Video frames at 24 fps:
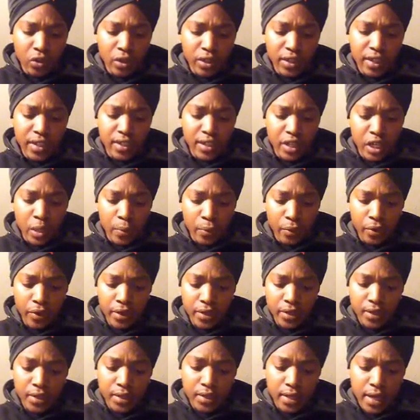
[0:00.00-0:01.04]
One can only
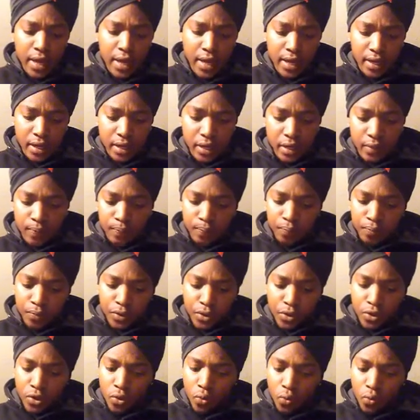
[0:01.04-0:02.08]
get deeper into debt.